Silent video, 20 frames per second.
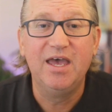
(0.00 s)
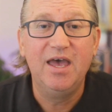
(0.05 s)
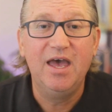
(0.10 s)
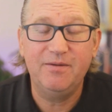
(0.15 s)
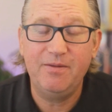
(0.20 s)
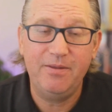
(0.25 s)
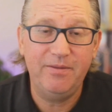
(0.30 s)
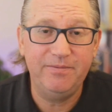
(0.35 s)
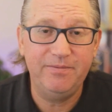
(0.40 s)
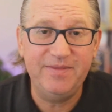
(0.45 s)

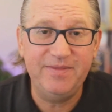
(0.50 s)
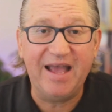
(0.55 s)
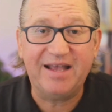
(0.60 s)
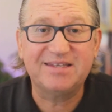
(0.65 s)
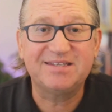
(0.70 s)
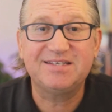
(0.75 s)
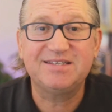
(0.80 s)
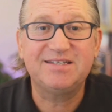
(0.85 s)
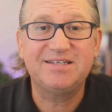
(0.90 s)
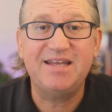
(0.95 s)
next
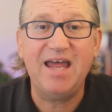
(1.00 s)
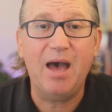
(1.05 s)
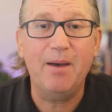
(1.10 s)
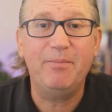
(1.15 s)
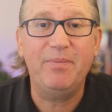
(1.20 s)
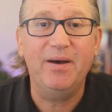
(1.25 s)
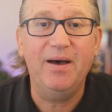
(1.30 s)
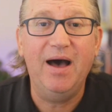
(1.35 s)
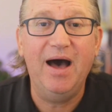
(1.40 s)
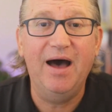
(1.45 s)

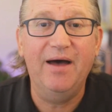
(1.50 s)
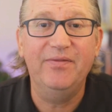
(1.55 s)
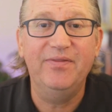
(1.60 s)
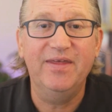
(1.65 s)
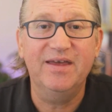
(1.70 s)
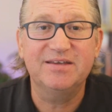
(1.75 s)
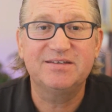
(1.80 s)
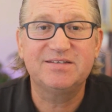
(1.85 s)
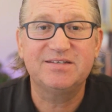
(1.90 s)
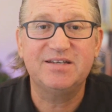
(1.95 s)
step on
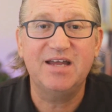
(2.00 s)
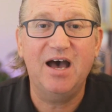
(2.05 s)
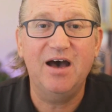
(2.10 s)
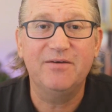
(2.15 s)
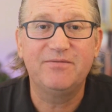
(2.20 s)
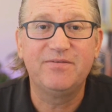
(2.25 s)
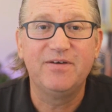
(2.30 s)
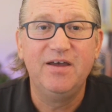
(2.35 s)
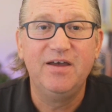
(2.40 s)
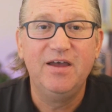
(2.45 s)
this
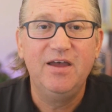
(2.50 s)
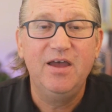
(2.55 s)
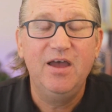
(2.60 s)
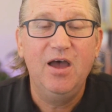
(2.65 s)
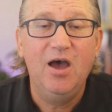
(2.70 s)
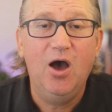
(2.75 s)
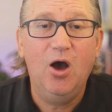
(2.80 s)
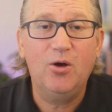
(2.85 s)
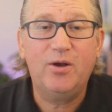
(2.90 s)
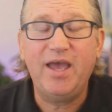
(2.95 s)
stuff.
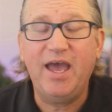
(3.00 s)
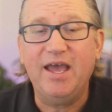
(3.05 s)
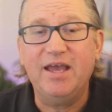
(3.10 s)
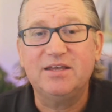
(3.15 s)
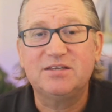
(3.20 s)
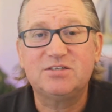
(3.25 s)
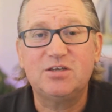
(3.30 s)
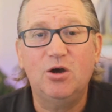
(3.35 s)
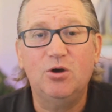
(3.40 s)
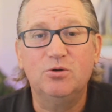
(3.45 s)
Okay,
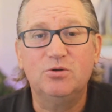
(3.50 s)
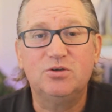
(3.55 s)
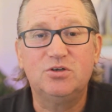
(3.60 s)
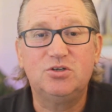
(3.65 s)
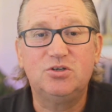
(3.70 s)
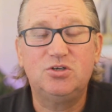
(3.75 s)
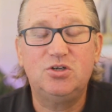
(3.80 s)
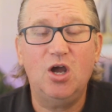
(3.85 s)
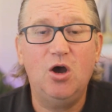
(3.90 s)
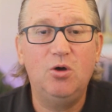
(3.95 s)
so
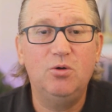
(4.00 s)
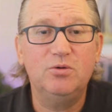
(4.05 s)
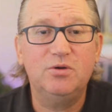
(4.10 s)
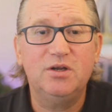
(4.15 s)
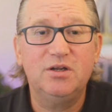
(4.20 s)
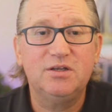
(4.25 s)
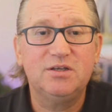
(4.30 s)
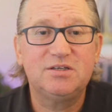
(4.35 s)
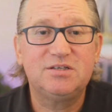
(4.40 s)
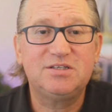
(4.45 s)
don't
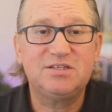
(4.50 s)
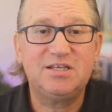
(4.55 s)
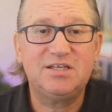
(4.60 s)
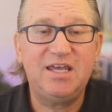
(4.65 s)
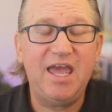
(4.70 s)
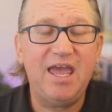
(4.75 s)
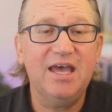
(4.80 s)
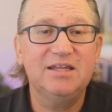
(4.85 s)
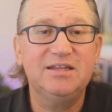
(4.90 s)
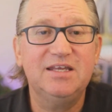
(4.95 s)

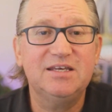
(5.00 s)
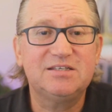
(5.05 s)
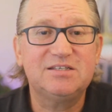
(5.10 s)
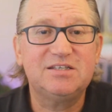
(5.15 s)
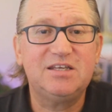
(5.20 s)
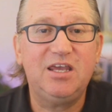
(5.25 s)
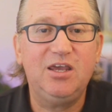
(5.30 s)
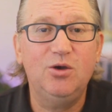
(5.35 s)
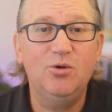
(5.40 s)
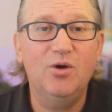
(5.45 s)
scan this
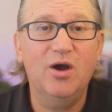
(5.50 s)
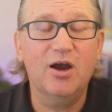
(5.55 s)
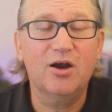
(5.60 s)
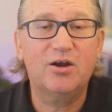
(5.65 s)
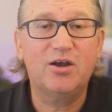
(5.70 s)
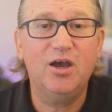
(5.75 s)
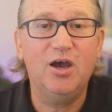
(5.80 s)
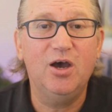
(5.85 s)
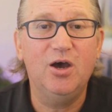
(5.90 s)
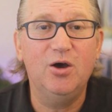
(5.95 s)
QR
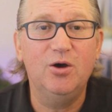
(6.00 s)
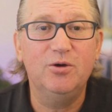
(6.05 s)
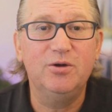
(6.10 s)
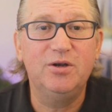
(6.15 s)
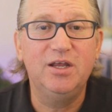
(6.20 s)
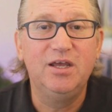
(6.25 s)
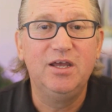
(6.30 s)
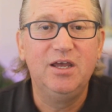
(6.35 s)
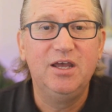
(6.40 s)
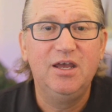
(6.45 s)

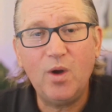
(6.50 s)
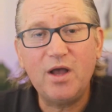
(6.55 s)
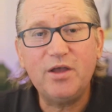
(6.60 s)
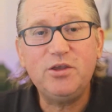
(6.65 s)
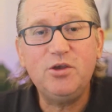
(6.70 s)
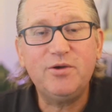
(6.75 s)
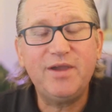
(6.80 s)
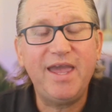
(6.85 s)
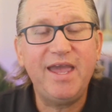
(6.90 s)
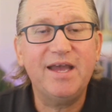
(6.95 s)
code.
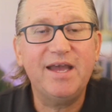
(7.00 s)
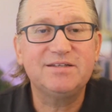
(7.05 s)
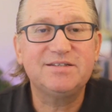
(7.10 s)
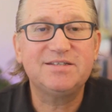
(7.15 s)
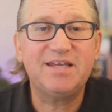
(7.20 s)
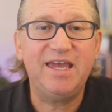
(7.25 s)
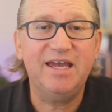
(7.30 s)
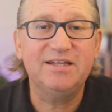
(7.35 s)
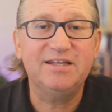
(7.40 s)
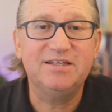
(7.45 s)
You can
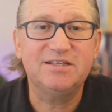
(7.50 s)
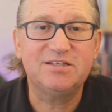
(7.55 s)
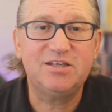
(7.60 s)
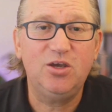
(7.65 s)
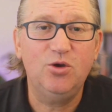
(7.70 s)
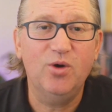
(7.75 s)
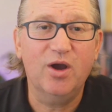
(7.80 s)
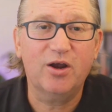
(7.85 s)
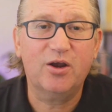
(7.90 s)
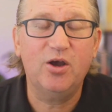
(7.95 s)
scan this
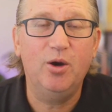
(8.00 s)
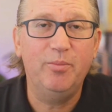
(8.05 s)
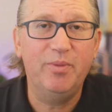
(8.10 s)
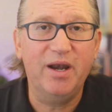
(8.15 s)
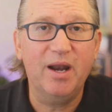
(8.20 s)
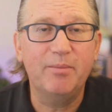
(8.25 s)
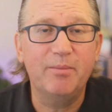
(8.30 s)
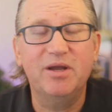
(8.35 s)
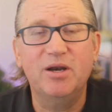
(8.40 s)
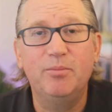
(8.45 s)
QR code, but
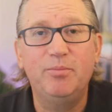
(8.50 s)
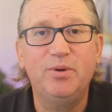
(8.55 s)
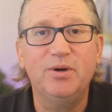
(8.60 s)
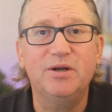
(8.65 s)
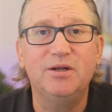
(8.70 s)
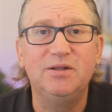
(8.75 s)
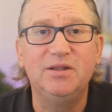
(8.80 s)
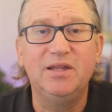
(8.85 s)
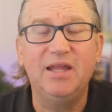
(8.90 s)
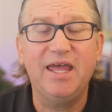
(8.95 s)
I'm going to put a
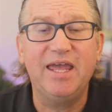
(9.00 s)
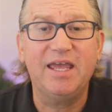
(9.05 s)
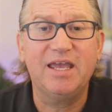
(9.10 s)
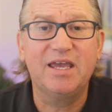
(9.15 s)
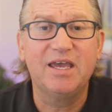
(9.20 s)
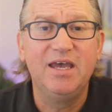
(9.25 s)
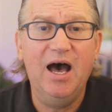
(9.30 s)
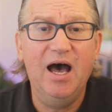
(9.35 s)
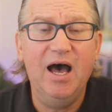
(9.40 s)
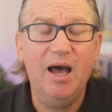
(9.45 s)
link.
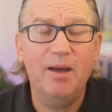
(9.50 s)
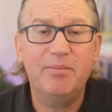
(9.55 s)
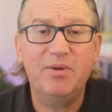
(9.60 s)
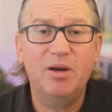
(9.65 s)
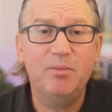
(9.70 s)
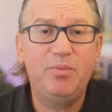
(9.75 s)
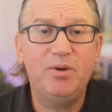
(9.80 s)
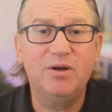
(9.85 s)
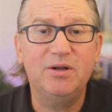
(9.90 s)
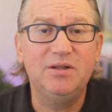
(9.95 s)
I'm going
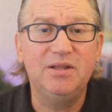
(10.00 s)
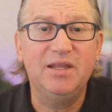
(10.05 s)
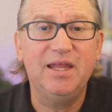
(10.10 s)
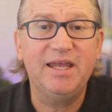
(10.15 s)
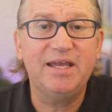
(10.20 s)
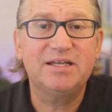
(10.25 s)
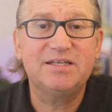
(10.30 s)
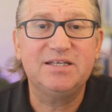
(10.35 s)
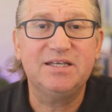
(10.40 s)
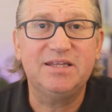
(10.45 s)
to put a
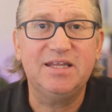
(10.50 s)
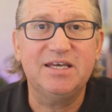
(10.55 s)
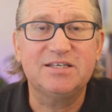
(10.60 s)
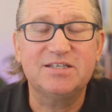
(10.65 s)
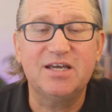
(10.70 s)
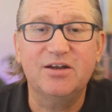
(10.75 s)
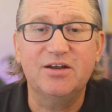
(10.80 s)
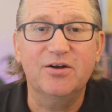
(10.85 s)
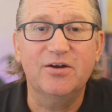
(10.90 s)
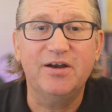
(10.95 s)
link to this
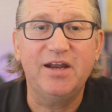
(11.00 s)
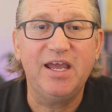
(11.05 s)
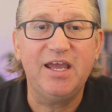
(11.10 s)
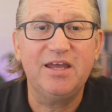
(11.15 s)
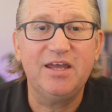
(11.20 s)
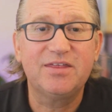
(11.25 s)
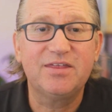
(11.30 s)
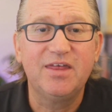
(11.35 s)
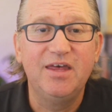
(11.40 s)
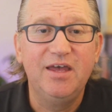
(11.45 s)

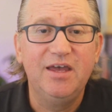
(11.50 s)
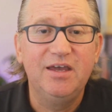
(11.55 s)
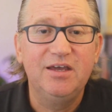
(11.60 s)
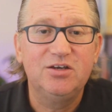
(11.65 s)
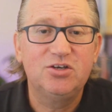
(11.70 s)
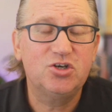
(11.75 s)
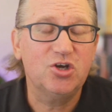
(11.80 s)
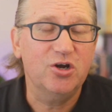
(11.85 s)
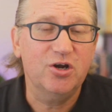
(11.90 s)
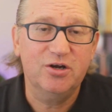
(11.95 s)
underneath.
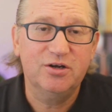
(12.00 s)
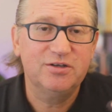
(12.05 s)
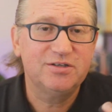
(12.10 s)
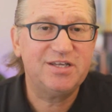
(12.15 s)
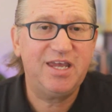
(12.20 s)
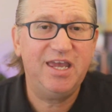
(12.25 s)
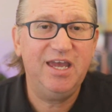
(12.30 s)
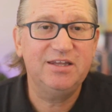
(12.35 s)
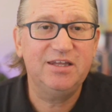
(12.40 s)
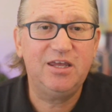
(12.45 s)
Sure,
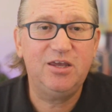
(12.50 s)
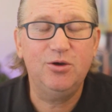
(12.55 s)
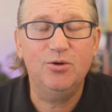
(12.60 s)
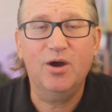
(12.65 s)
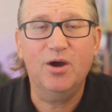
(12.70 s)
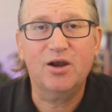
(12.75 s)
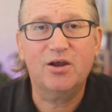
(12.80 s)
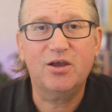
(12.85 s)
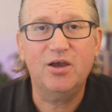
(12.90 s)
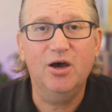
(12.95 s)
scan the
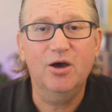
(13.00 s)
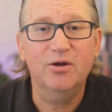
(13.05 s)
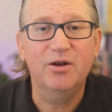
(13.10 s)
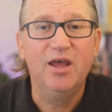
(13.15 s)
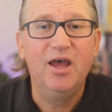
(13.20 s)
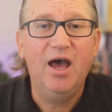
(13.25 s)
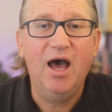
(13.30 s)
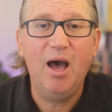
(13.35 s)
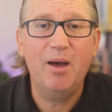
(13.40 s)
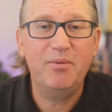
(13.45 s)
QR code.
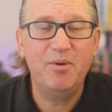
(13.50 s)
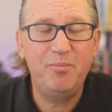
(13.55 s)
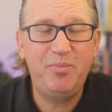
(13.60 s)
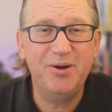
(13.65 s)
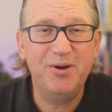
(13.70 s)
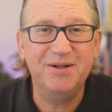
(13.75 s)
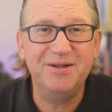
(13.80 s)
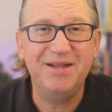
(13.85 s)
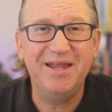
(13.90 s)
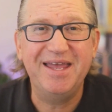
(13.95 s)
I'm going to
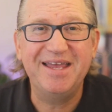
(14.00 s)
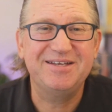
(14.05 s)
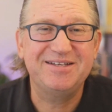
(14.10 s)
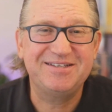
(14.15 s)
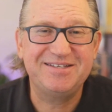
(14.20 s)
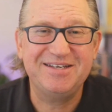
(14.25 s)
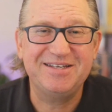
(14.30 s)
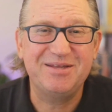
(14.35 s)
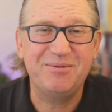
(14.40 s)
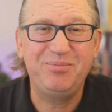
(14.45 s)
put a link
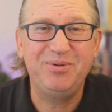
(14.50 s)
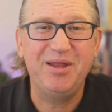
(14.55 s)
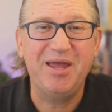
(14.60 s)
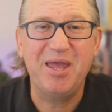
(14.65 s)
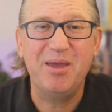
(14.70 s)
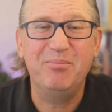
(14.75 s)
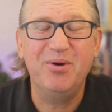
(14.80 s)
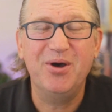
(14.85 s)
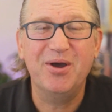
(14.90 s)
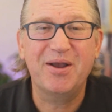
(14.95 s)
to the
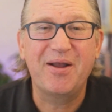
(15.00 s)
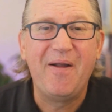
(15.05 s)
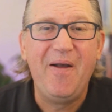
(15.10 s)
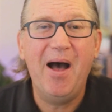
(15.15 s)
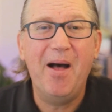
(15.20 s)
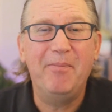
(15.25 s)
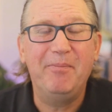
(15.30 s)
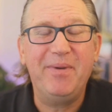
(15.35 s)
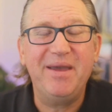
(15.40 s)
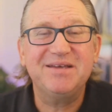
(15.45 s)
playbook.
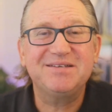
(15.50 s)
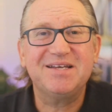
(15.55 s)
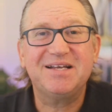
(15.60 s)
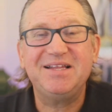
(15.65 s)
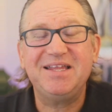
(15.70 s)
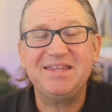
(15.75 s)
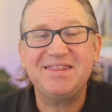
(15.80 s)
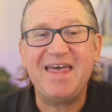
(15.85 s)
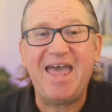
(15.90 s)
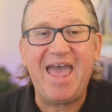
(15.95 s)
Basically,
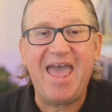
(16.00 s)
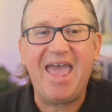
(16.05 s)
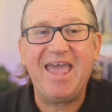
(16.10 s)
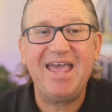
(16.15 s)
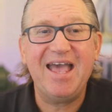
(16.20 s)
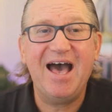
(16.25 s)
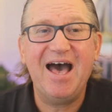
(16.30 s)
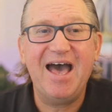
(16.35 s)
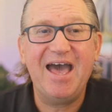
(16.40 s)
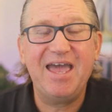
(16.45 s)
the
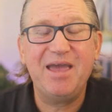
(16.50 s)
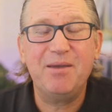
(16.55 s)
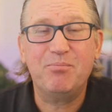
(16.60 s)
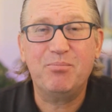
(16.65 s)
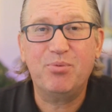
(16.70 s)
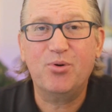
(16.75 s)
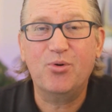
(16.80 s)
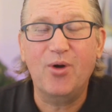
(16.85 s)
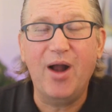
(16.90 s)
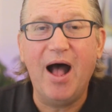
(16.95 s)
AI
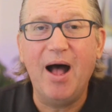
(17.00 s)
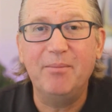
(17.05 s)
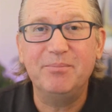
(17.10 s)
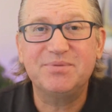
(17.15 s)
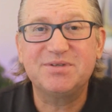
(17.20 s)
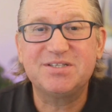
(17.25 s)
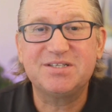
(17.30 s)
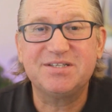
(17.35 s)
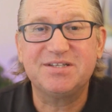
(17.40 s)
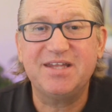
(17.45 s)

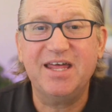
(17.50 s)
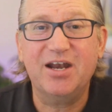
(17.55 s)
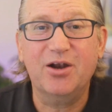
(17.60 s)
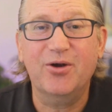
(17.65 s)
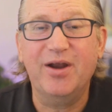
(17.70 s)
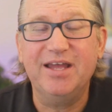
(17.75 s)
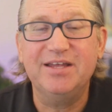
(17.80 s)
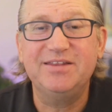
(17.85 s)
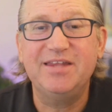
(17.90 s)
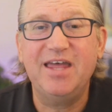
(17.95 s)
prompts that are
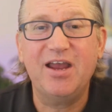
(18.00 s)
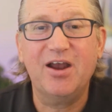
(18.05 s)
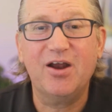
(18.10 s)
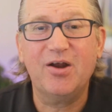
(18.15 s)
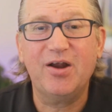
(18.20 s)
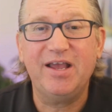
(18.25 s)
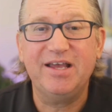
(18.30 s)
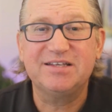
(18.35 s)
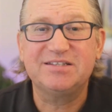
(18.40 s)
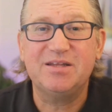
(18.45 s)
in there
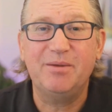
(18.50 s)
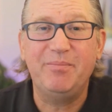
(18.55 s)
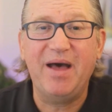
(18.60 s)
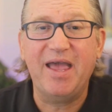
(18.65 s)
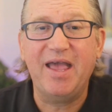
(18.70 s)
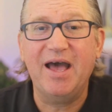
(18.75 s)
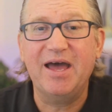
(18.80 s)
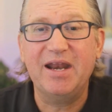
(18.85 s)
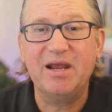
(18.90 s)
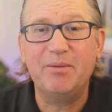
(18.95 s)
is the
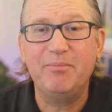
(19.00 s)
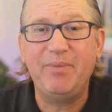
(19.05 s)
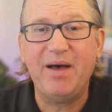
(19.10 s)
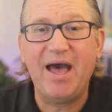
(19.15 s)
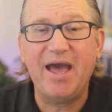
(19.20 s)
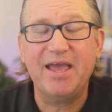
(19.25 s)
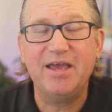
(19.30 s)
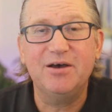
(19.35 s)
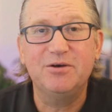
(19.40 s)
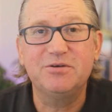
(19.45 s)
bionic
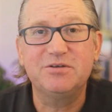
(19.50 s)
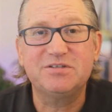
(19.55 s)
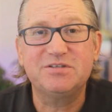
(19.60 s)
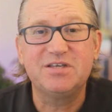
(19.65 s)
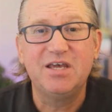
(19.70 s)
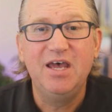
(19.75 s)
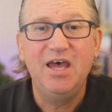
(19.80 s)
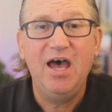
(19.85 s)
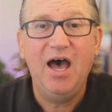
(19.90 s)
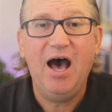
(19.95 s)
bios,
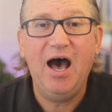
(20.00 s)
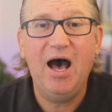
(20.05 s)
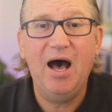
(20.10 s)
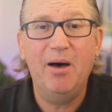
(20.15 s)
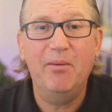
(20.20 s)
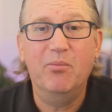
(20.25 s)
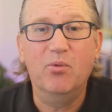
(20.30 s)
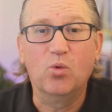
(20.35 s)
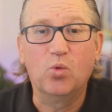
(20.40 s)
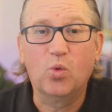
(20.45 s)

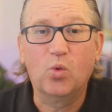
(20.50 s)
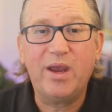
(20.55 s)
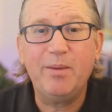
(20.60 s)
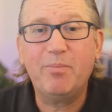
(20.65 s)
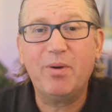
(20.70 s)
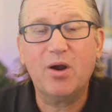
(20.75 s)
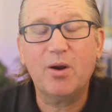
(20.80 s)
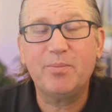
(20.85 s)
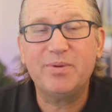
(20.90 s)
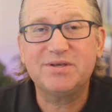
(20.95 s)

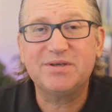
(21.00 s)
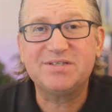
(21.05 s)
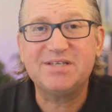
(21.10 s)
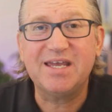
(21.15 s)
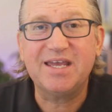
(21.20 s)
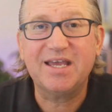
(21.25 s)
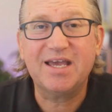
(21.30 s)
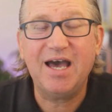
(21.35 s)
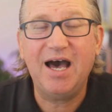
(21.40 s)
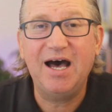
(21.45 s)

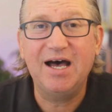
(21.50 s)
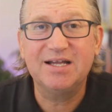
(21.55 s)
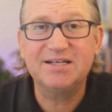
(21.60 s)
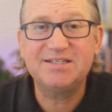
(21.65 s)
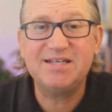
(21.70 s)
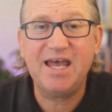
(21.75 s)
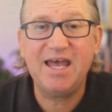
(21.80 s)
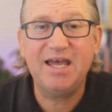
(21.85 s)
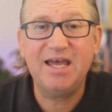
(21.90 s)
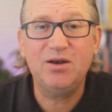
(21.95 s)
repurposing
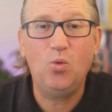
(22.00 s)
content,